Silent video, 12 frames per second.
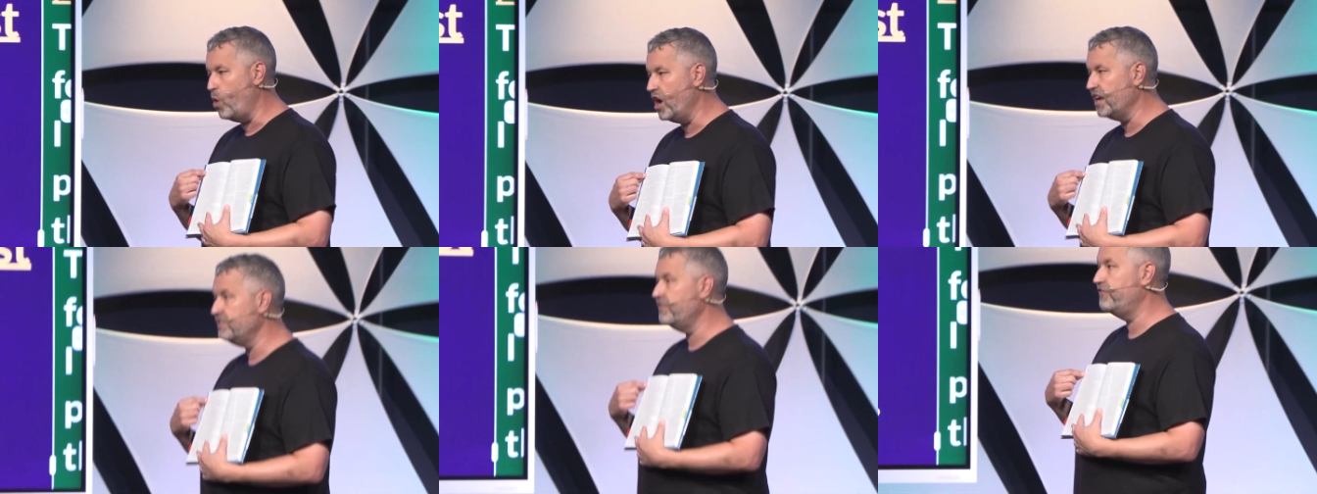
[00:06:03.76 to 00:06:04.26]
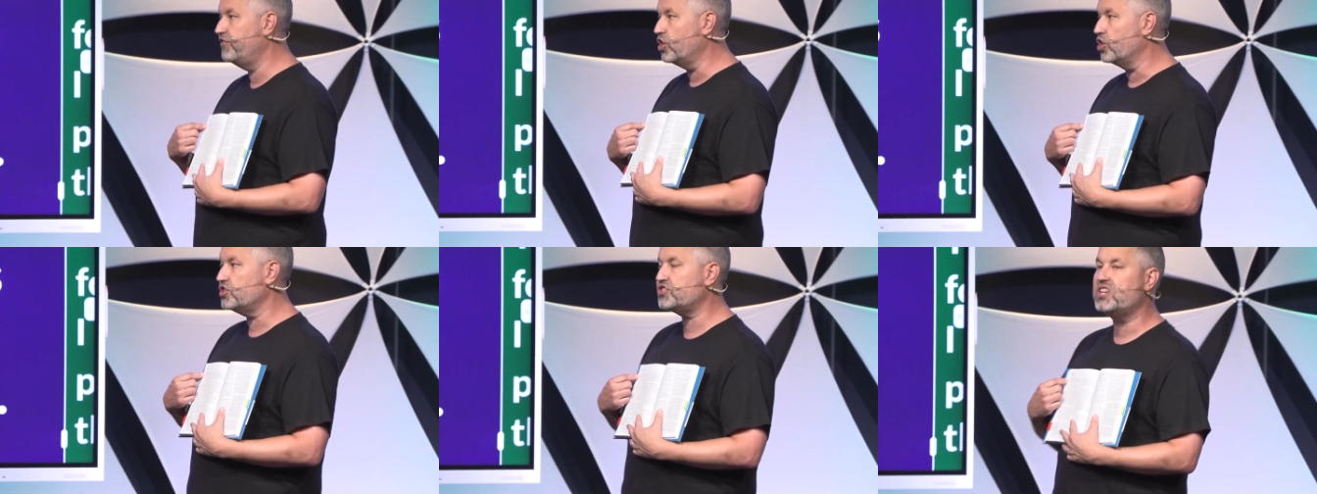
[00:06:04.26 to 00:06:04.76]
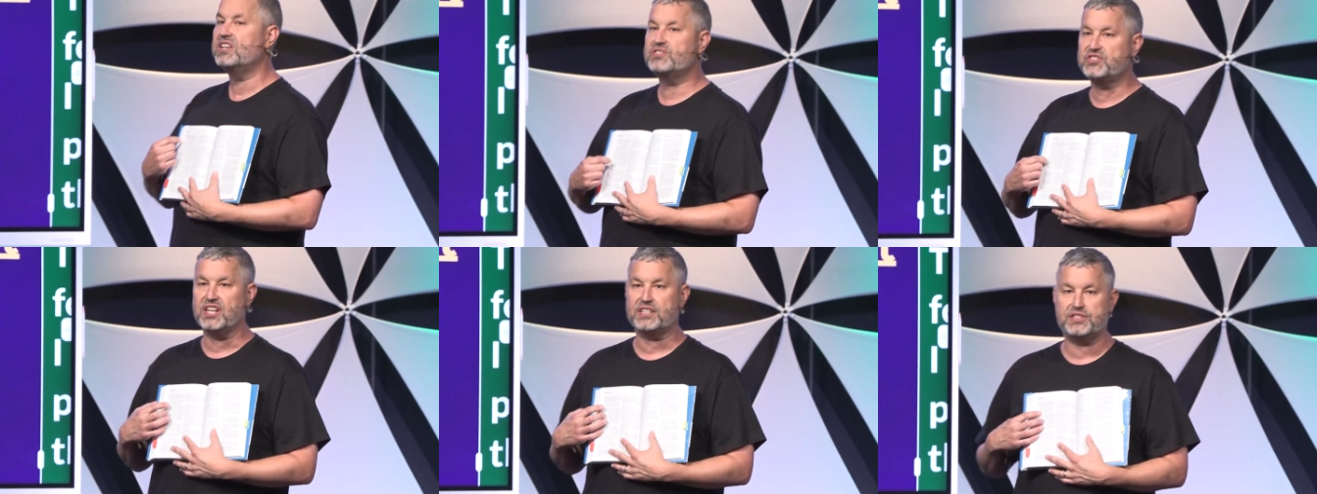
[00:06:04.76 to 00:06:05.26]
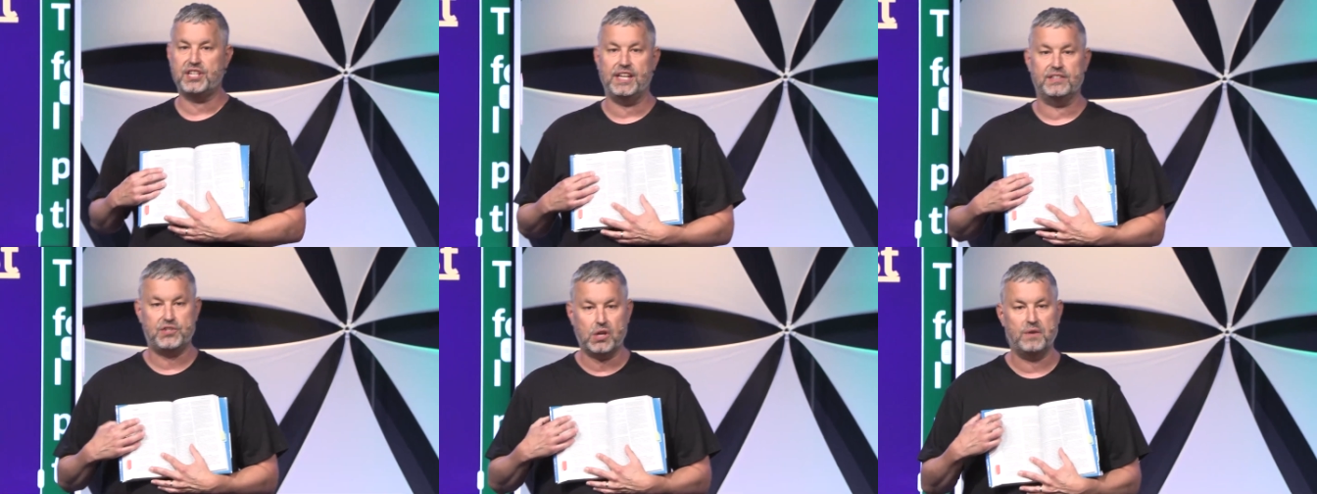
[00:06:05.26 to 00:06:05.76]
1, verse
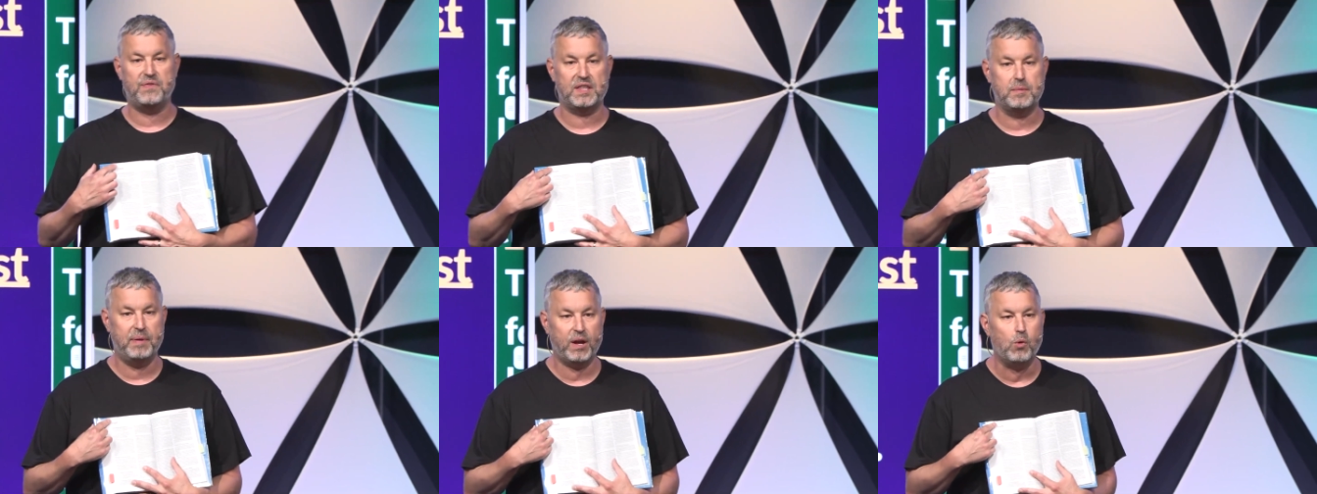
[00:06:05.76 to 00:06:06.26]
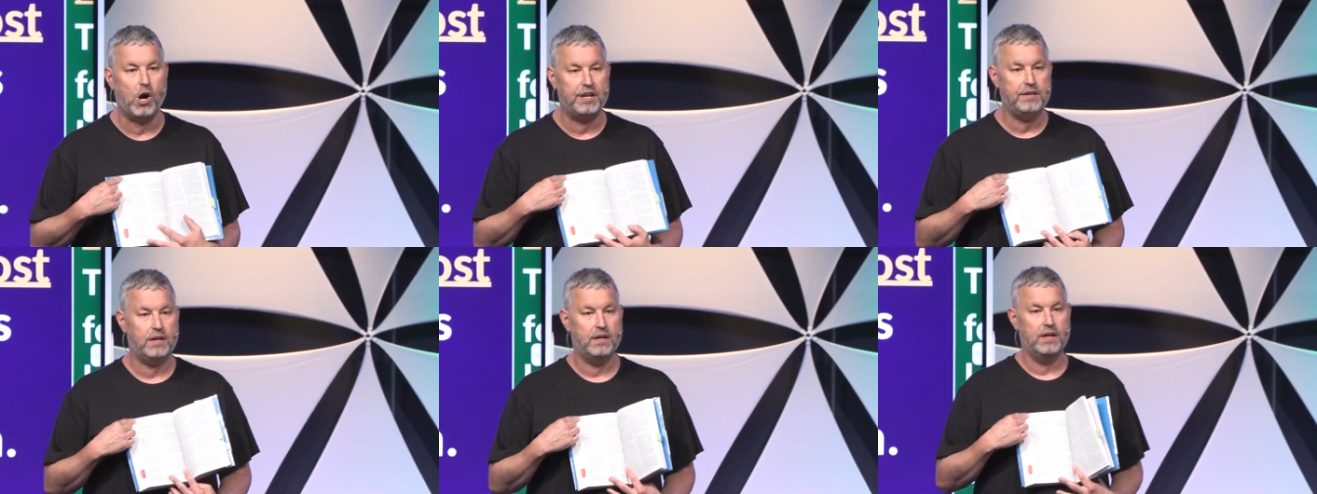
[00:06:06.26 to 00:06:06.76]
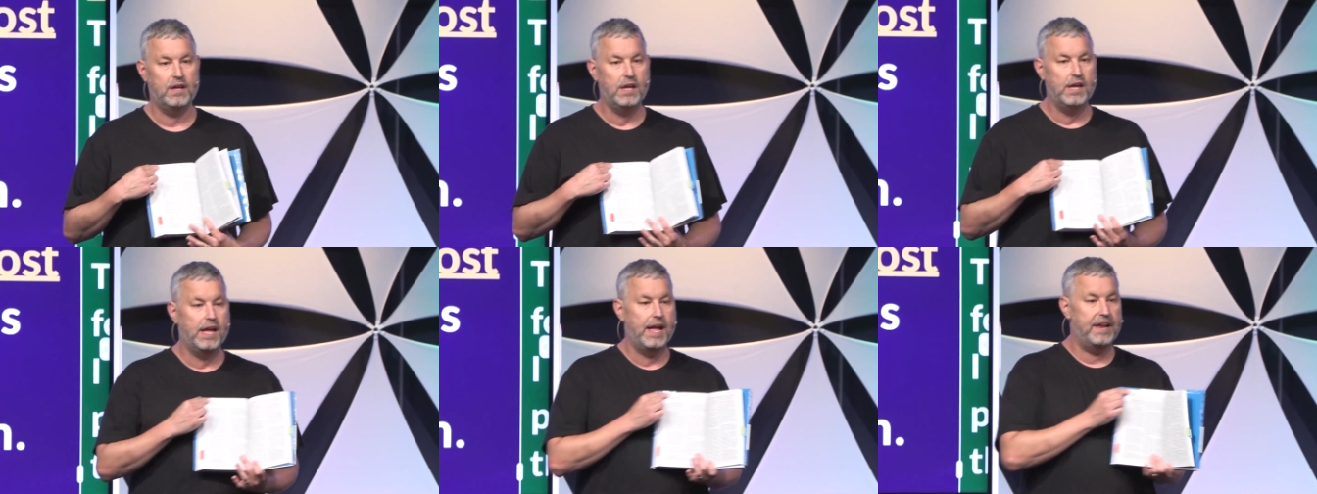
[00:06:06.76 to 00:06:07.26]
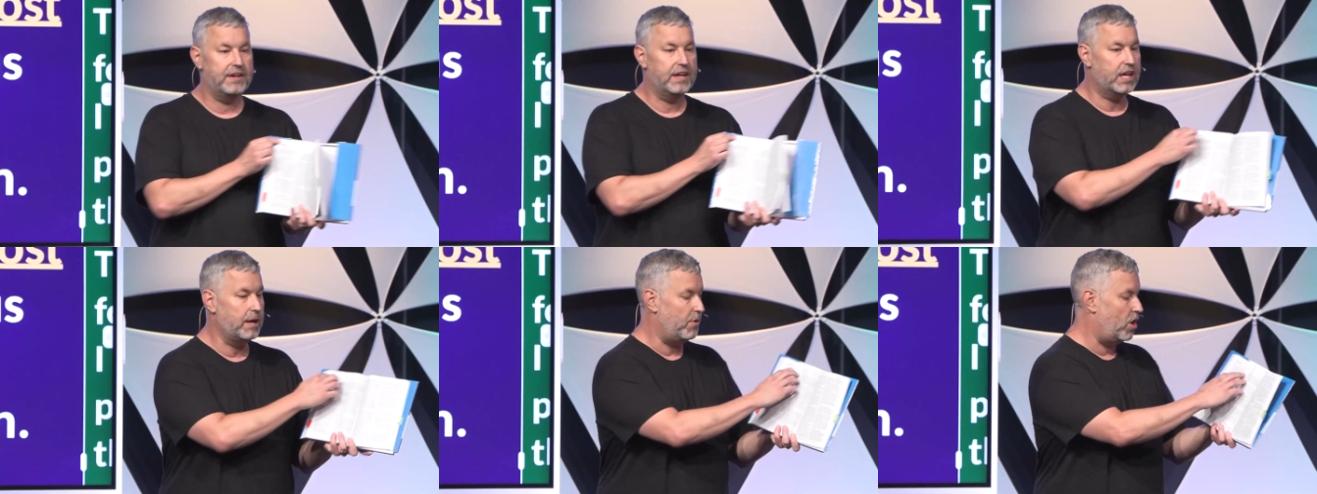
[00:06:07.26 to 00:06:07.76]
16. So you're going to find the big one, and you're
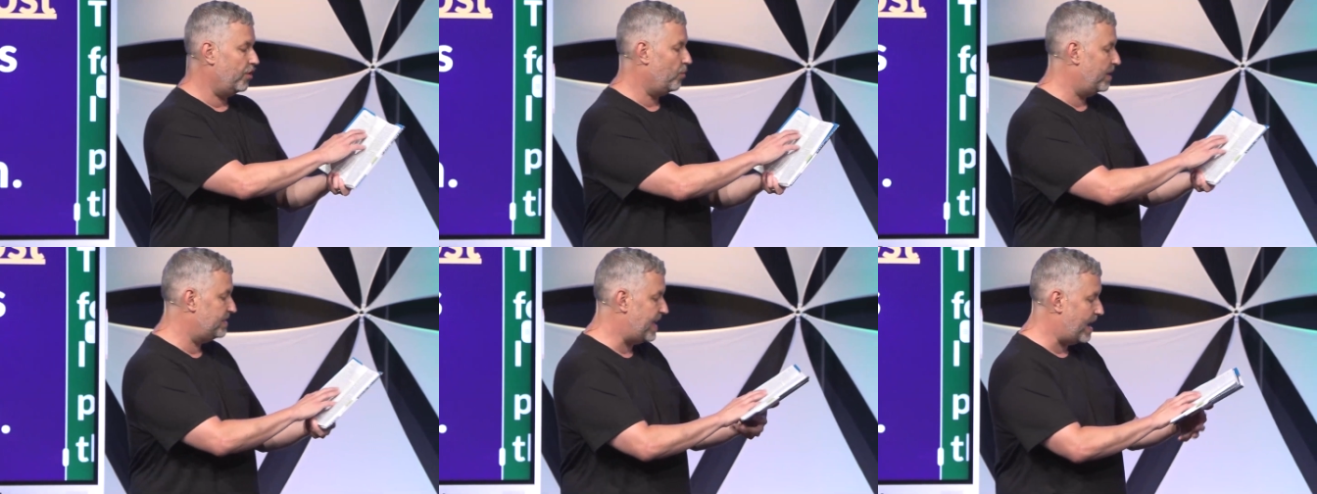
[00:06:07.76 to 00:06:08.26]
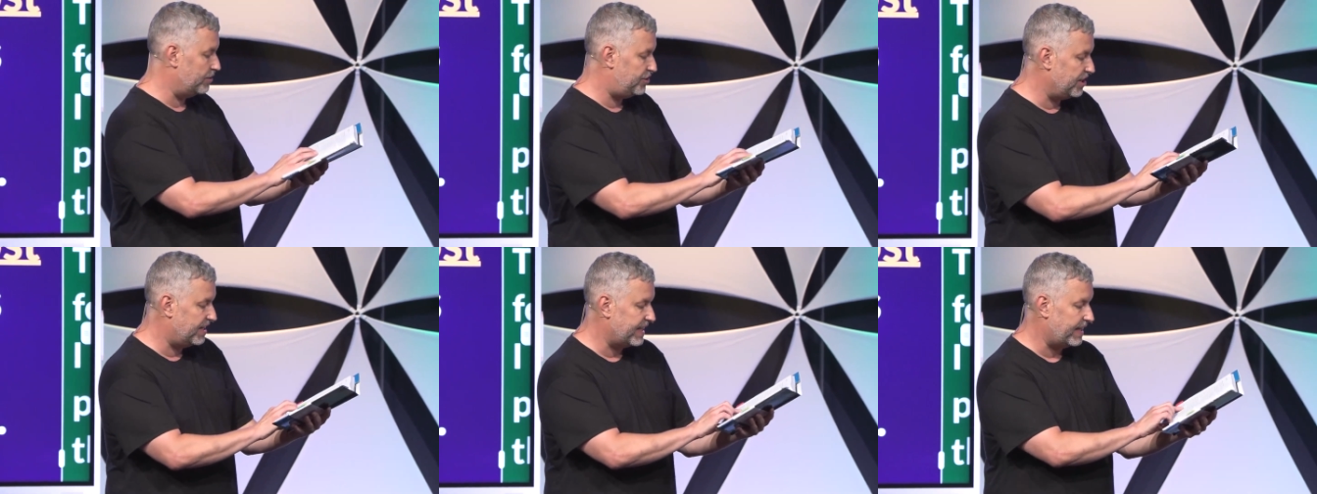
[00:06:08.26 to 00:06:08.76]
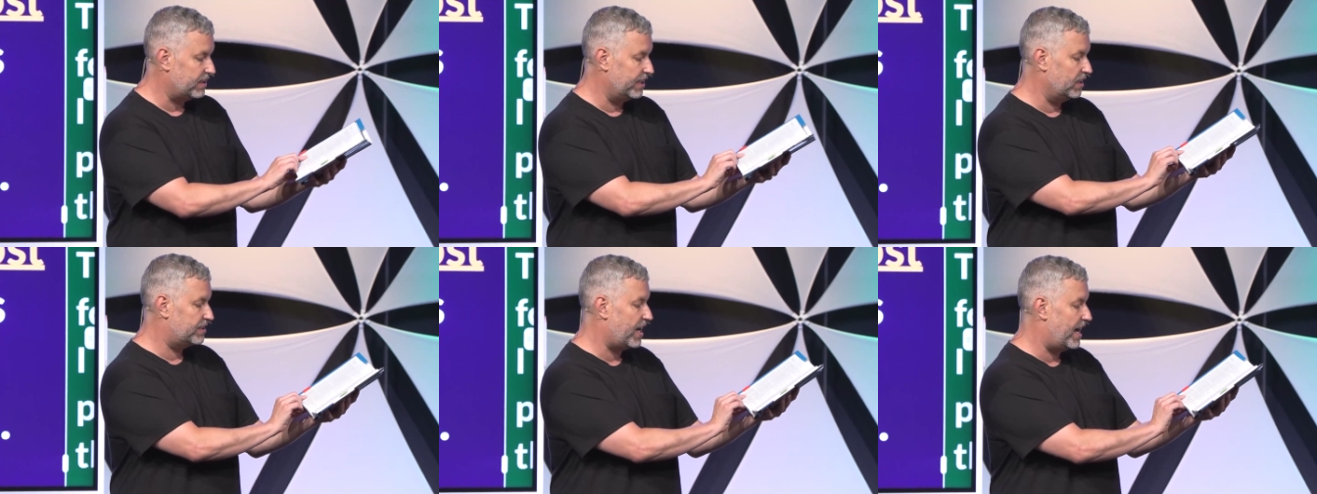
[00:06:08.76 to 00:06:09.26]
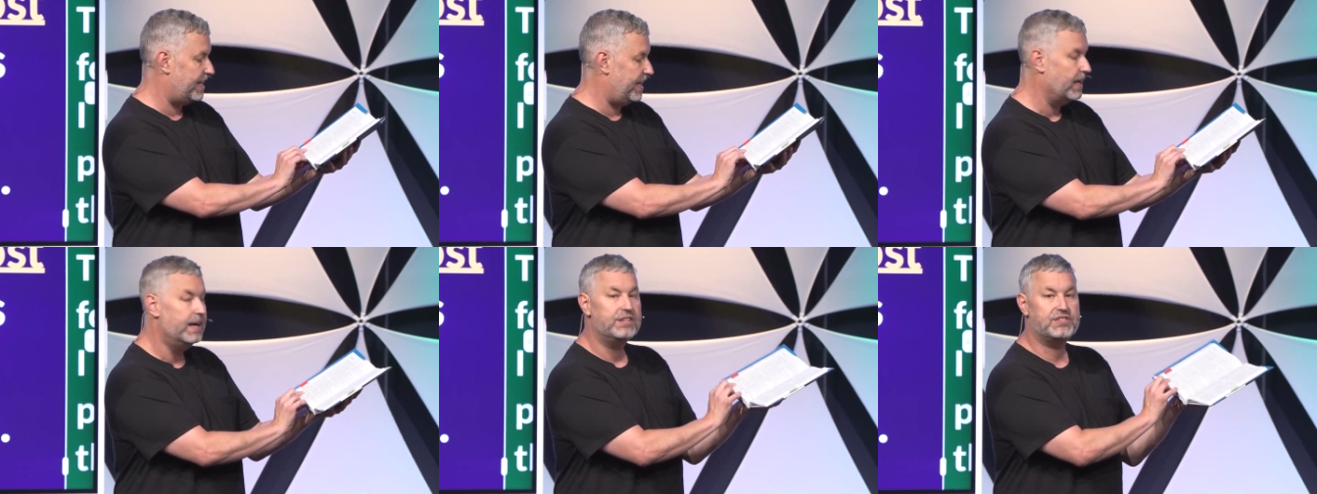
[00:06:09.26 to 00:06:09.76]
going to come all the way down to you get that little
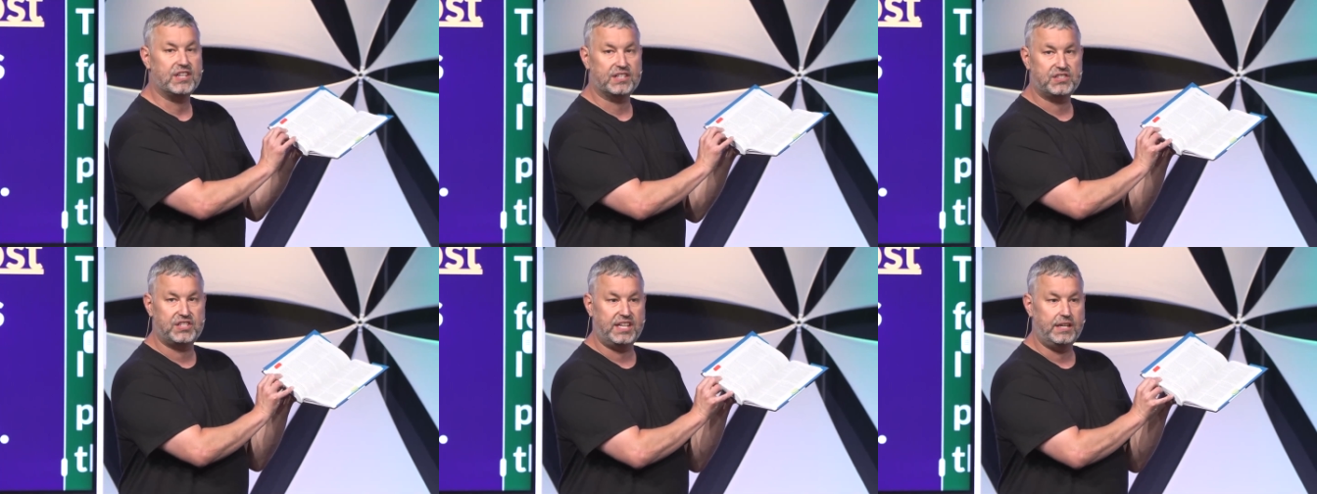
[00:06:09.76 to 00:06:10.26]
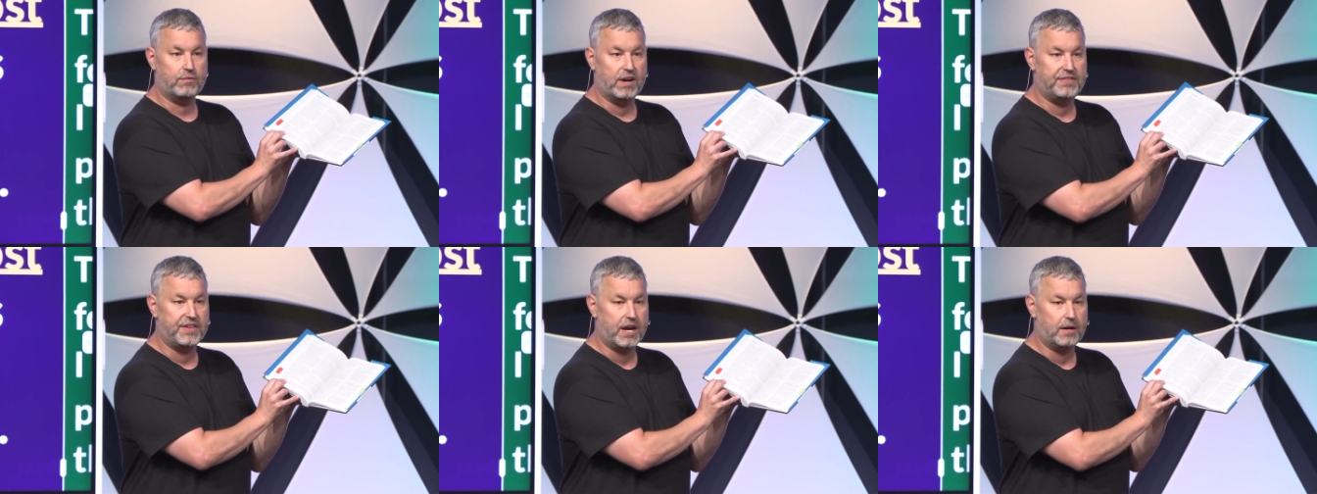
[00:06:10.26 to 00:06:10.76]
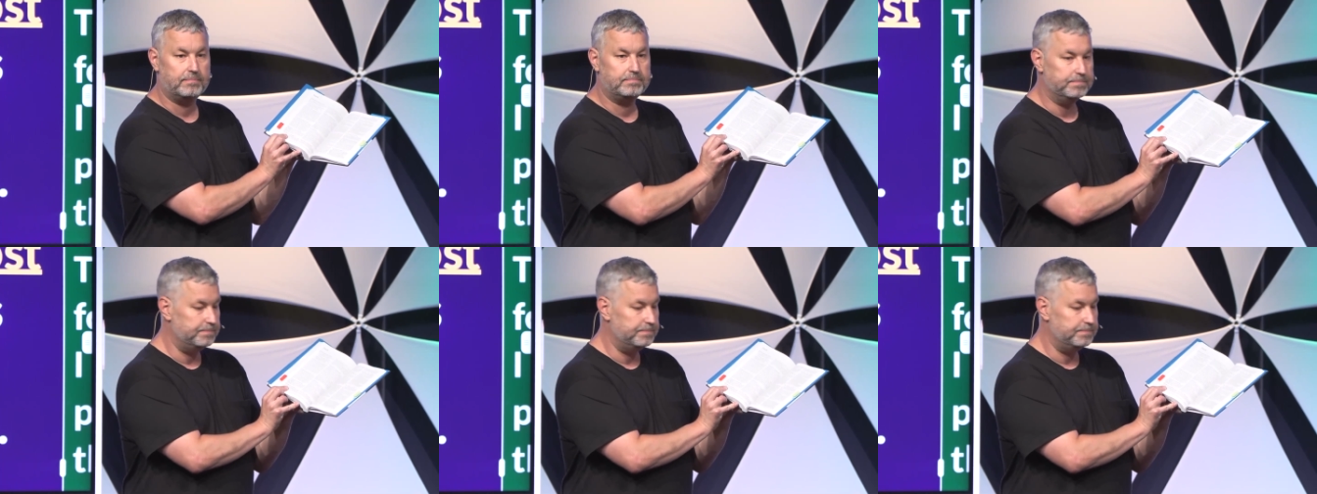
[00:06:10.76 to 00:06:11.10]
tiny 16 right there.